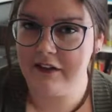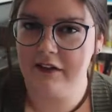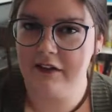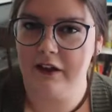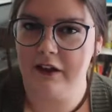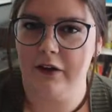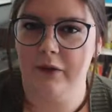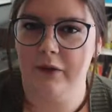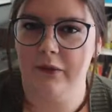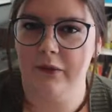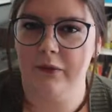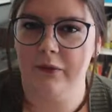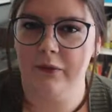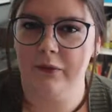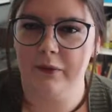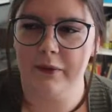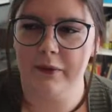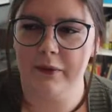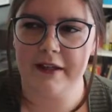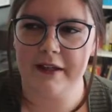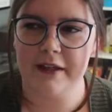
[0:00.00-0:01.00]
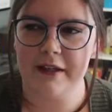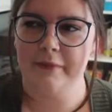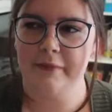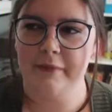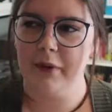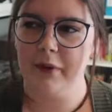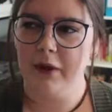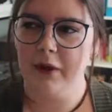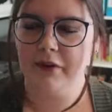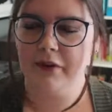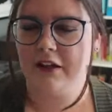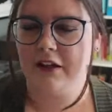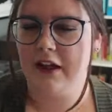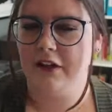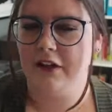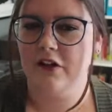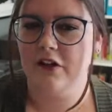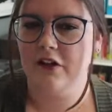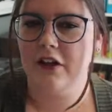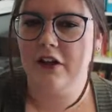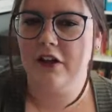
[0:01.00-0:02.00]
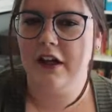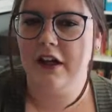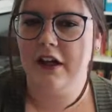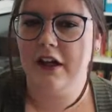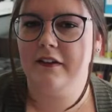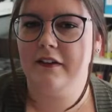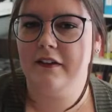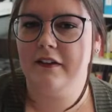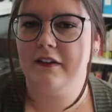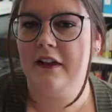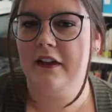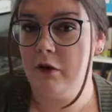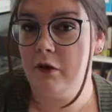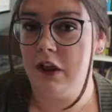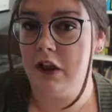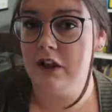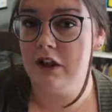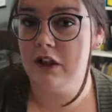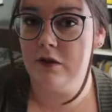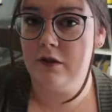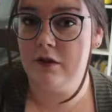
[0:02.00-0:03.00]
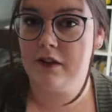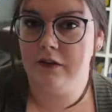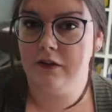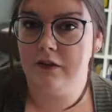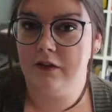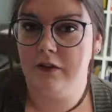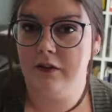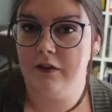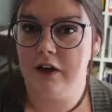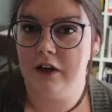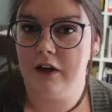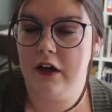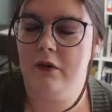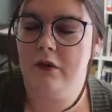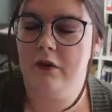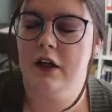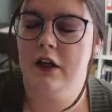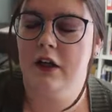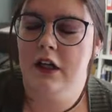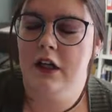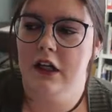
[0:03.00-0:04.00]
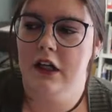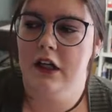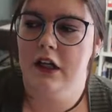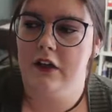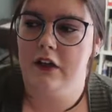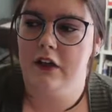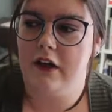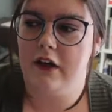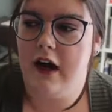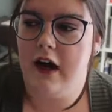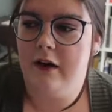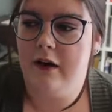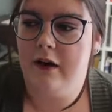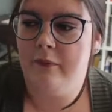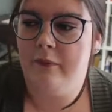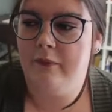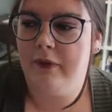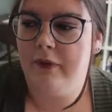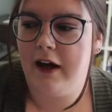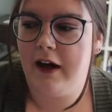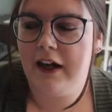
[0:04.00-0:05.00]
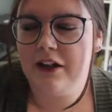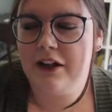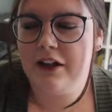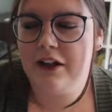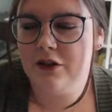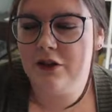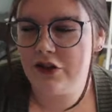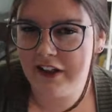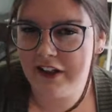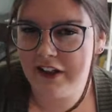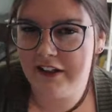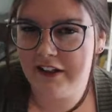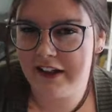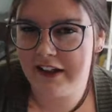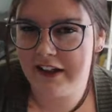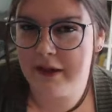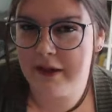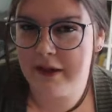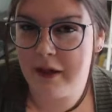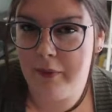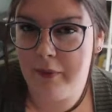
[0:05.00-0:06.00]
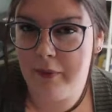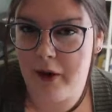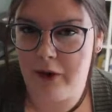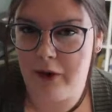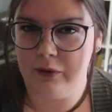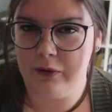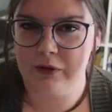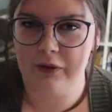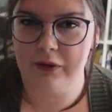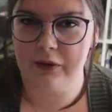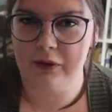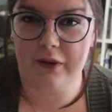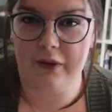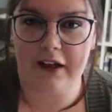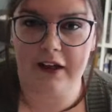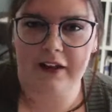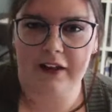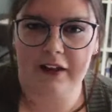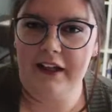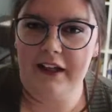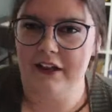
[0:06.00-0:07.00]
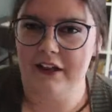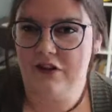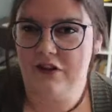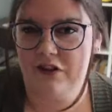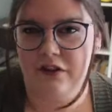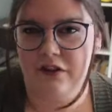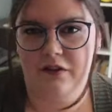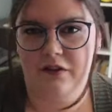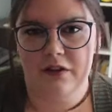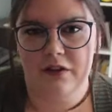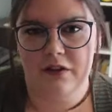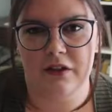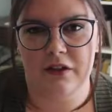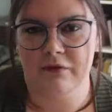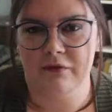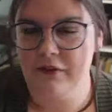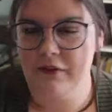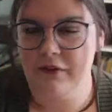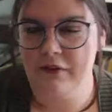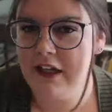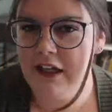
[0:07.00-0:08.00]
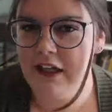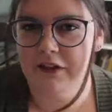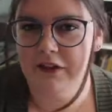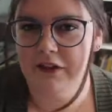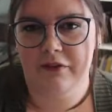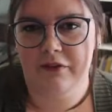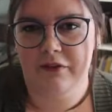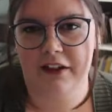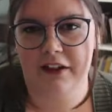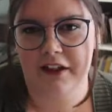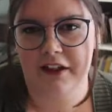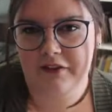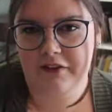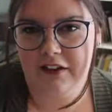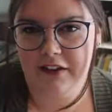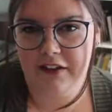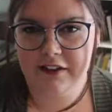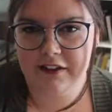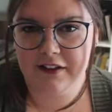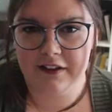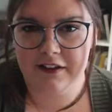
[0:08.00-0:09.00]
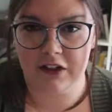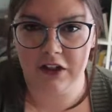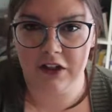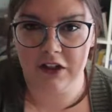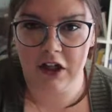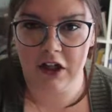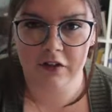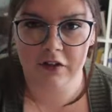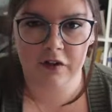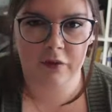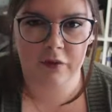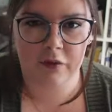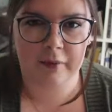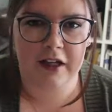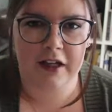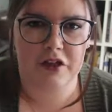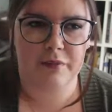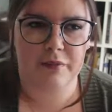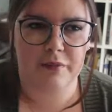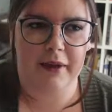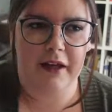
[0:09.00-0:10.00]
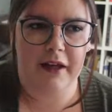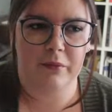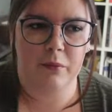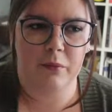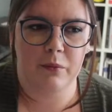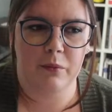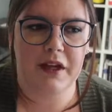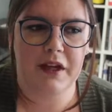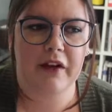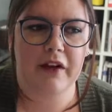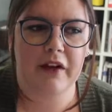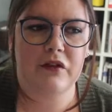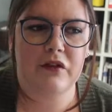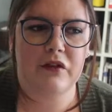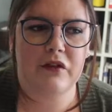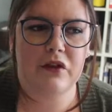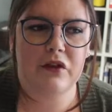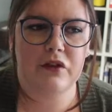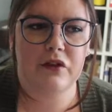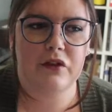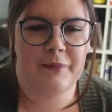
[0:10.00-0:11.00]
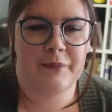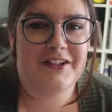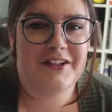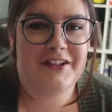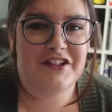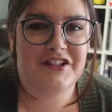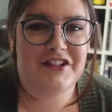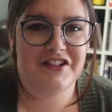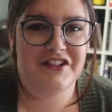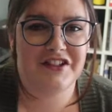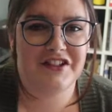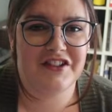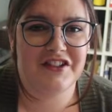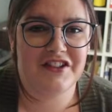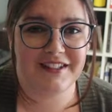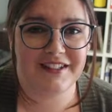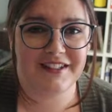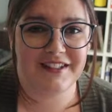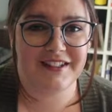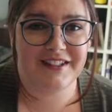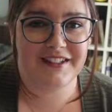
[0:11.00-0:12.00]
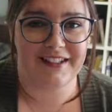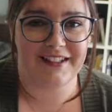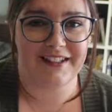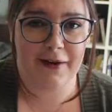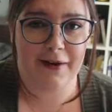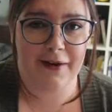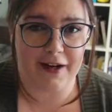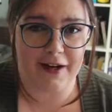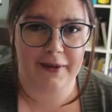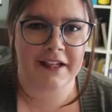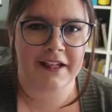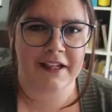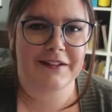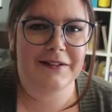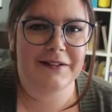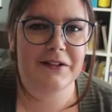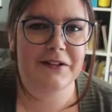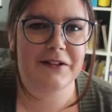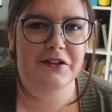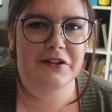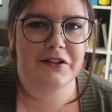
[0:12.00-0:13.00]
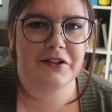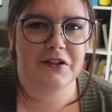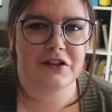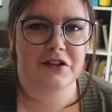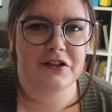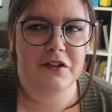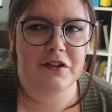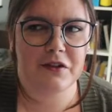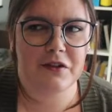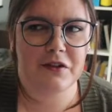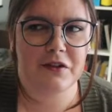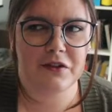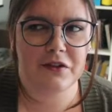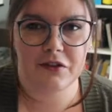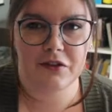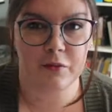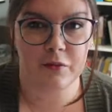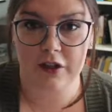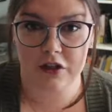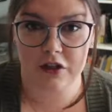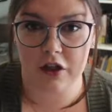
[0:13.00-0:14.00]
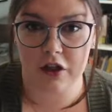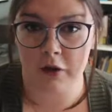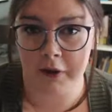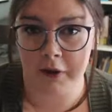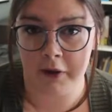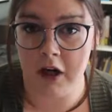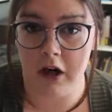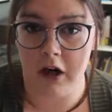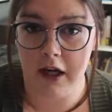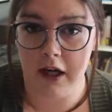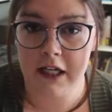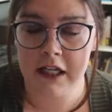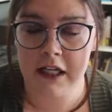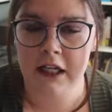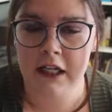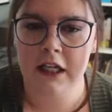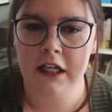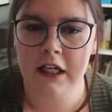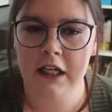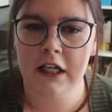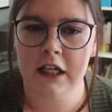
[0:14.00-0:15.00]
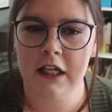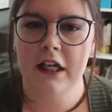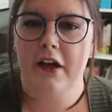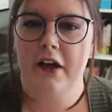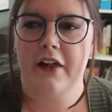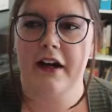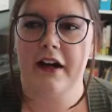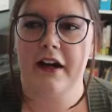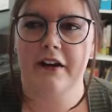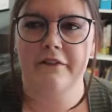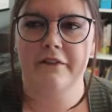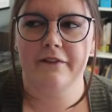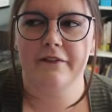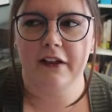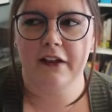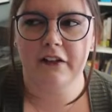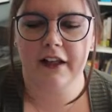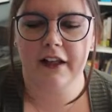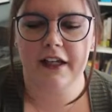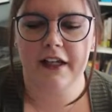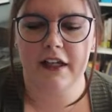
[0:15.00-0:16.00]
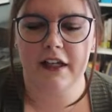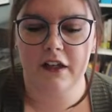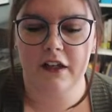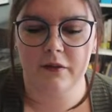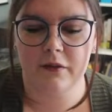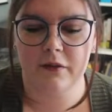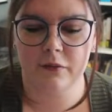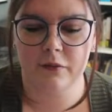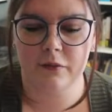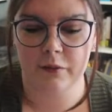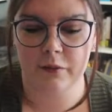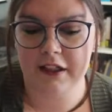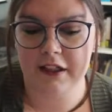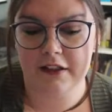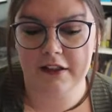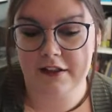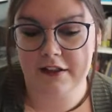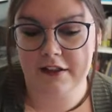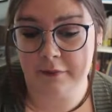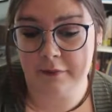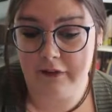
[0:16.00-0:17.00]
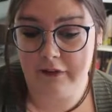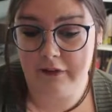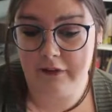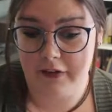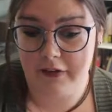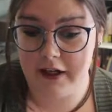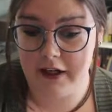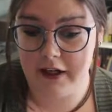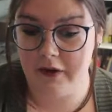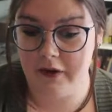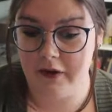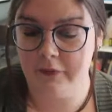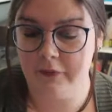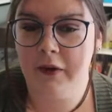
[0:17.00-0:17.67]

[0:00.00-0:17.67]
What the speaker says: So we posted yesterday saying that we were going to do this video. I usually like to make a post so that like it's just you can read it, you don't really have to listen along so much, but we have so much to say about shaping because there's just so much going on that I felt like we needed to make a video.